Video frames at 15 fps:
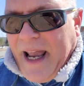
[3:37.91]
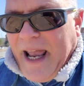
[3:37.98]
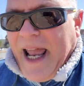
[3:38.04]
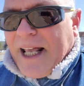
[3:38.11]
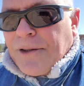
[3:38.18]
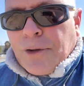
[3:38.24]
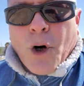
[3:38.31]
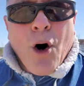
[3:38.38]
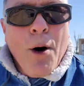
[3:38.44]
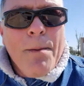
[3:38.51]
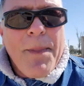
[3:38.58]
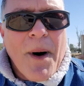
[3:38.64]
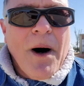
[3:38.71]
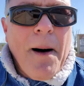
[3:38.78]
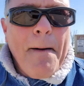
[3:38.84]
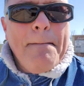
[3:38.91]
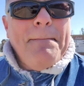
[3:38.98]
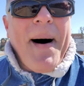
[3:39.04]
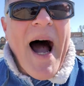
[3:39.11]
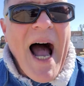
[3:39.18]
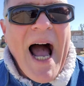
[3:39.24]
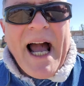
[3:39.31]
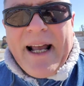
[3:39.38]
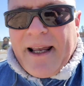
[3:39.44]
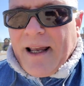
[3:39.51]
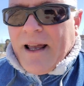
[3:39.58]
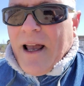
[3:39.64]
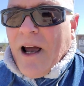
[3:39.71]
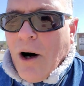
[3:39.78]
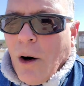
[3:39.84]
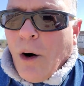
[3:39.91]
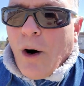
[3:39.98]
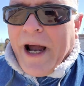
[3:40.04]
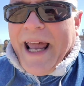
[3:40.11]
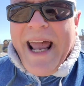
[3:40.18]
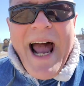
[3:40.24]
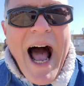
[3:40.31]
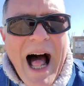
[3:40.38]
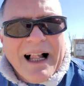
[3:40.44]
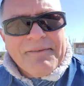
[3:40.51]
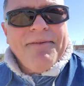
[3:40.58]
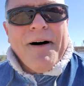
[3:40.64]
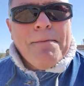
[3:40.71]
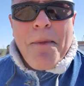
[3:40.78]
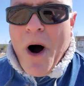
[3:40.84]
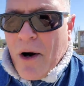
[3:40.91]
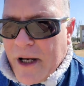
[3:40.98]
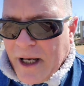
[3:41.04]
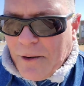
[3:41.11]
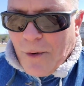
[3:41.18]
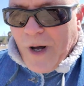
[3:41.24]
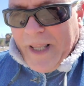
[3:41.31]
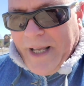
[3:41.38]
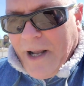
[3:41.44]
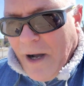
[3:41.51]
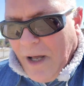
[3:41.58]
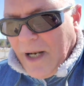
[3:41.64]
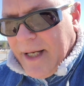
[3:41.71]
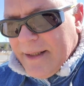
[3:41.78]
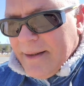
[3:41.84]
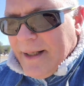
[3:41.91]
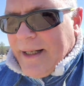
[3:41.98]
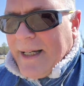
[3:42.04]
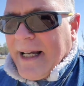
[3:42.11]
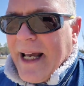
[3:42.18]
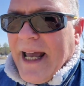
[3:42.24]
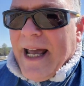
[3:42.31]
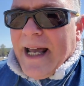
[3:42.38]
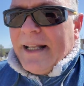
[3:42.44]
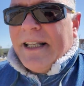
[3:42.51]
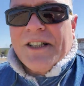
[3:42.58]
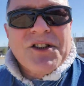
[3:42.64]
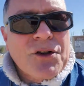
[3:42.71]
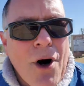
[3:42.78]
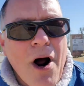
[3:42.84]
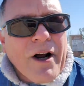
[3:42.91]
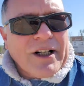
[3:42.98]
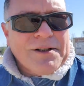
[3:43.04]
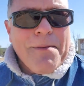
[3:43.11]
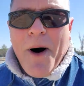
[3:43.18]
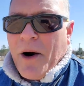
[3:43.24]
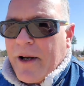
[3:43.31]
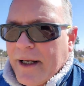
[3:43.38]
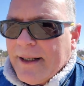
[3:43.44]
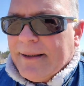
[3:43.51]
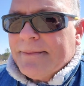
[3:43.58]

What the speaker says: a troop pack, or an alpha monkey, what they call it, the strongest monkey.